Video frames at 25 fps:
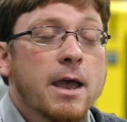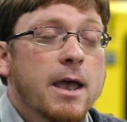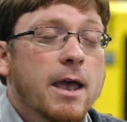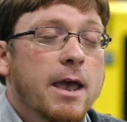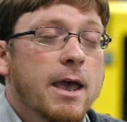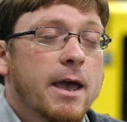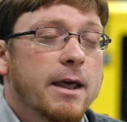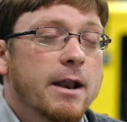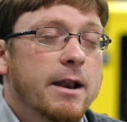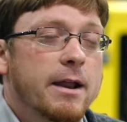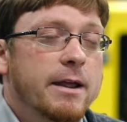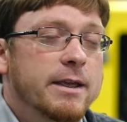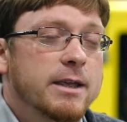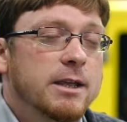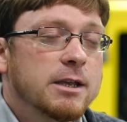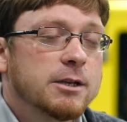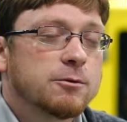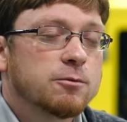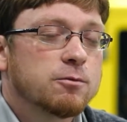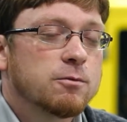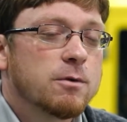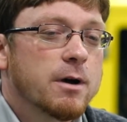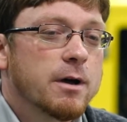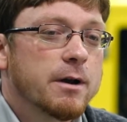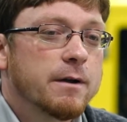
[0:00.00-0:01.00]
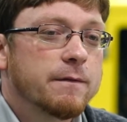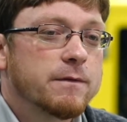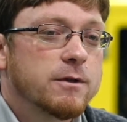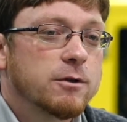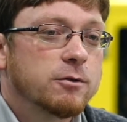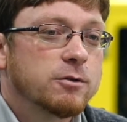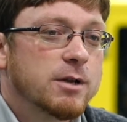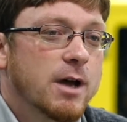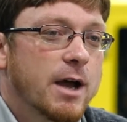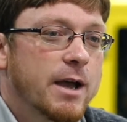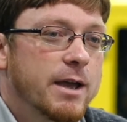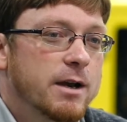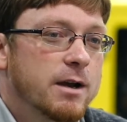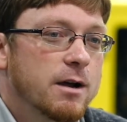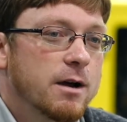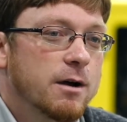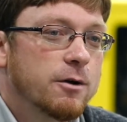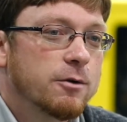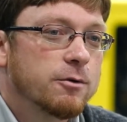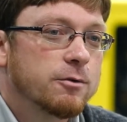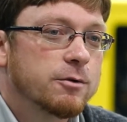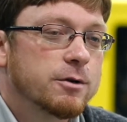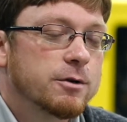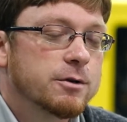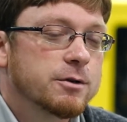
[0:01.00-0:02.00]
And each one of you DYNA
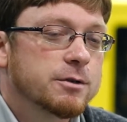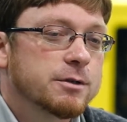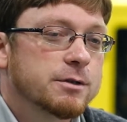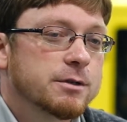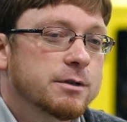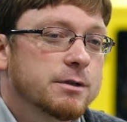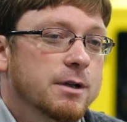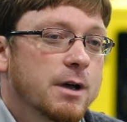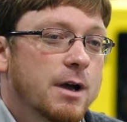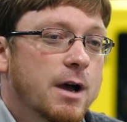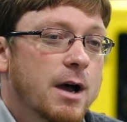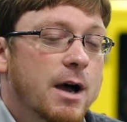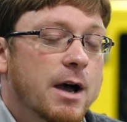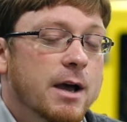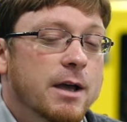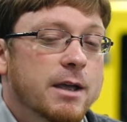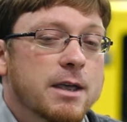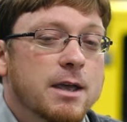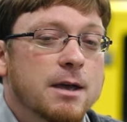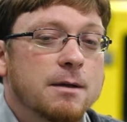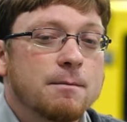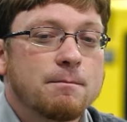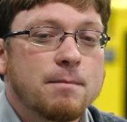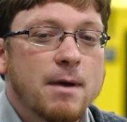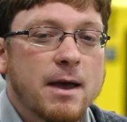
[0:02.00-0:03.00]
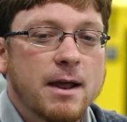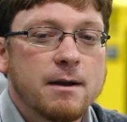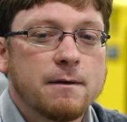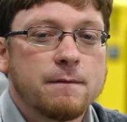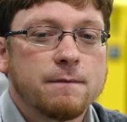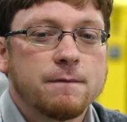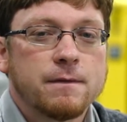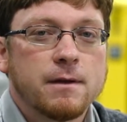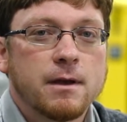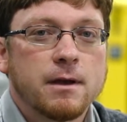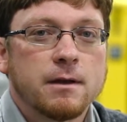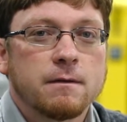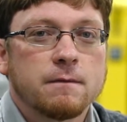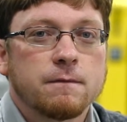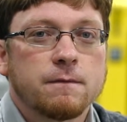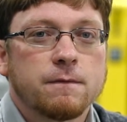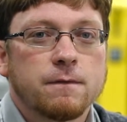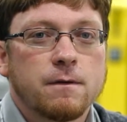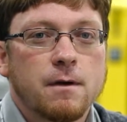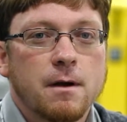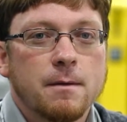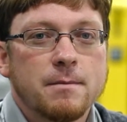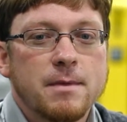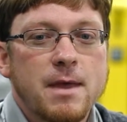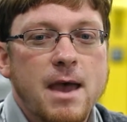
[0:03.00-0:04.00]
owners can benefit
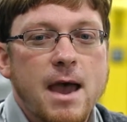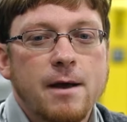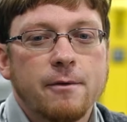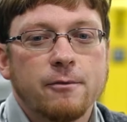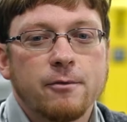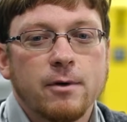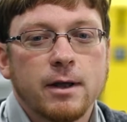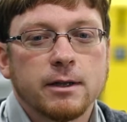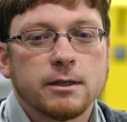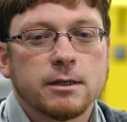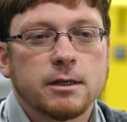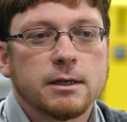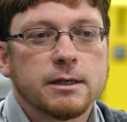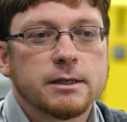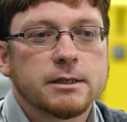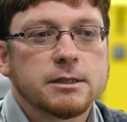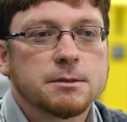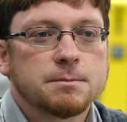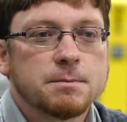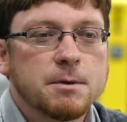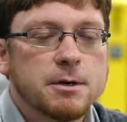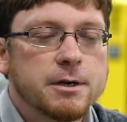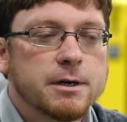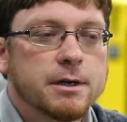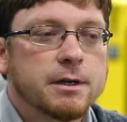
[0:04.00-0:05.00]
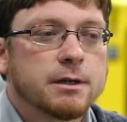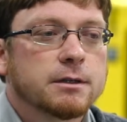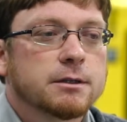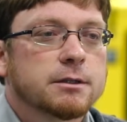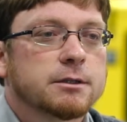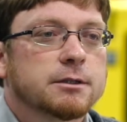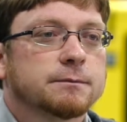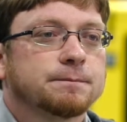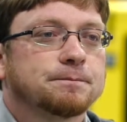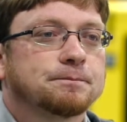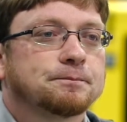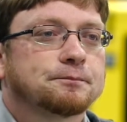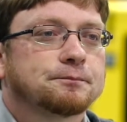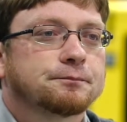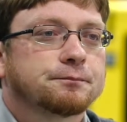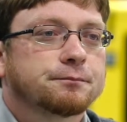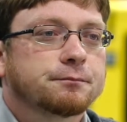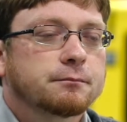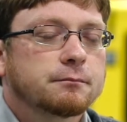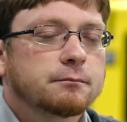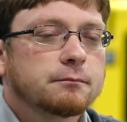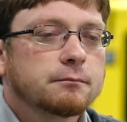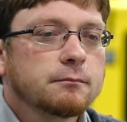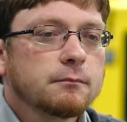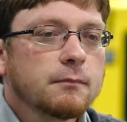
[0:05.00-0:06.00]
from that rental experience.
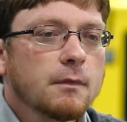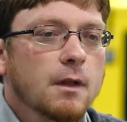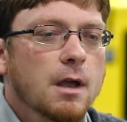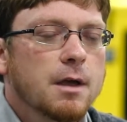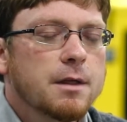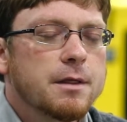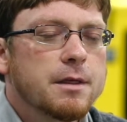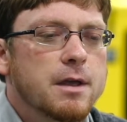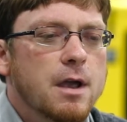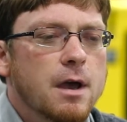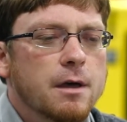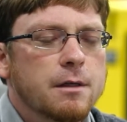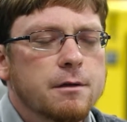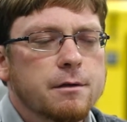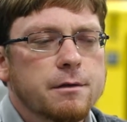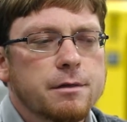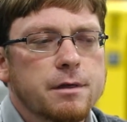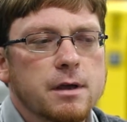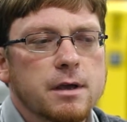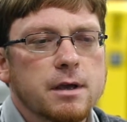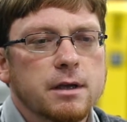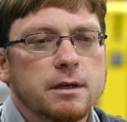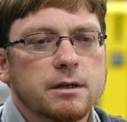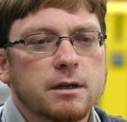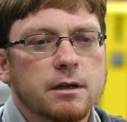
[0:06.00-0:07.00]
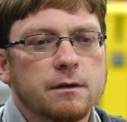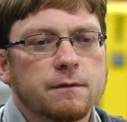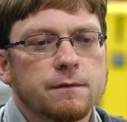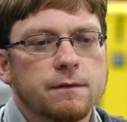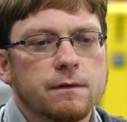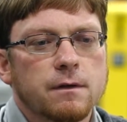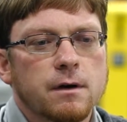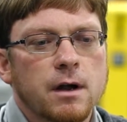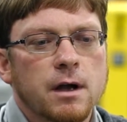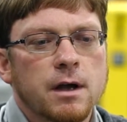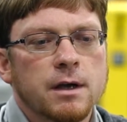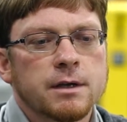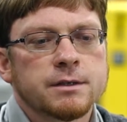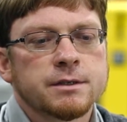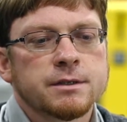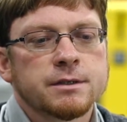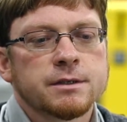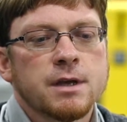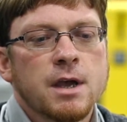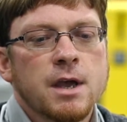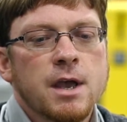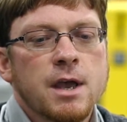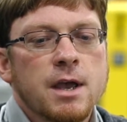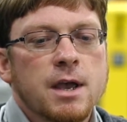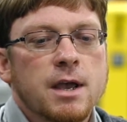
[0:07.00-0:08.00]
The other thing it did for
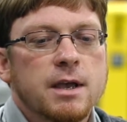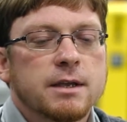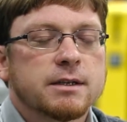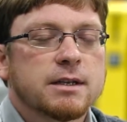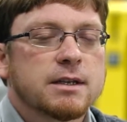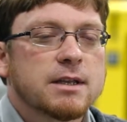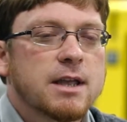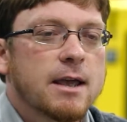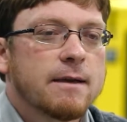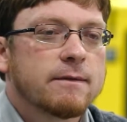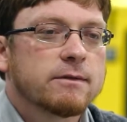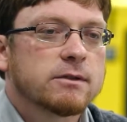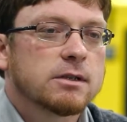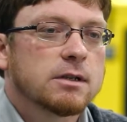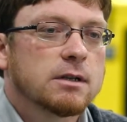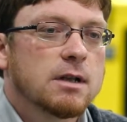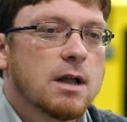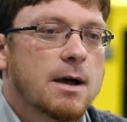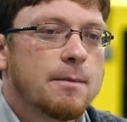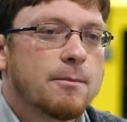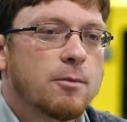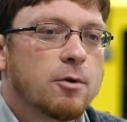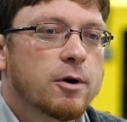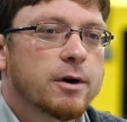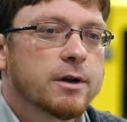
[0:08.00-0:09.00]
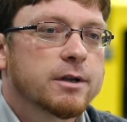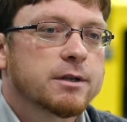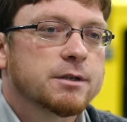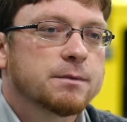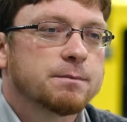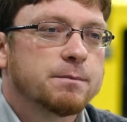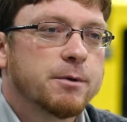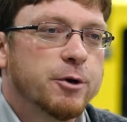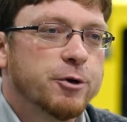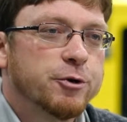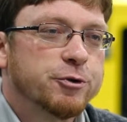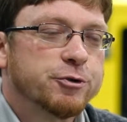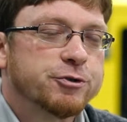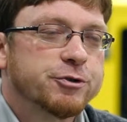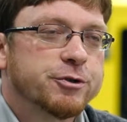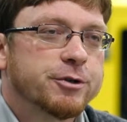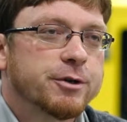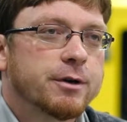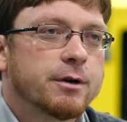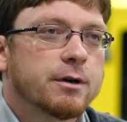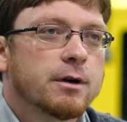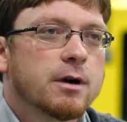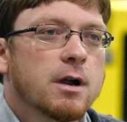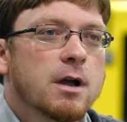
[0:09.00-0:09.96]
us is it gave us a lot more exposure.